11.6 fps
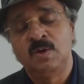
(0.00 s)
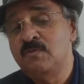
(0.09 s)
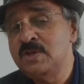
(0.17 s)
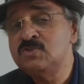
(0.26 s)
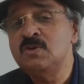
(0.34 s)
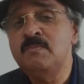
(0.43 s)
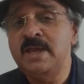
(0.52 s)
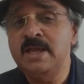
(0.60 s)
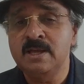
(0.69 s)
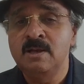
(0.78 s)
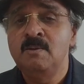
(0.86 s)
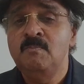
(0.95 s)
which will
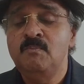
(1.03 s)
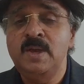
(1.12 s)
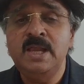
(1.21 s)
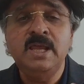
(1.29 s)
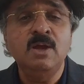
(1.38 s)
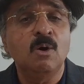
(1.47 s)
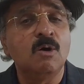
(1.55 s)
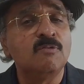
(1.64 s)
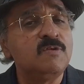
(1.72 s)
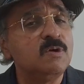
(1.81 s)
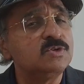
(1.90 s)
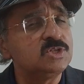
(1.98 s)
make many of your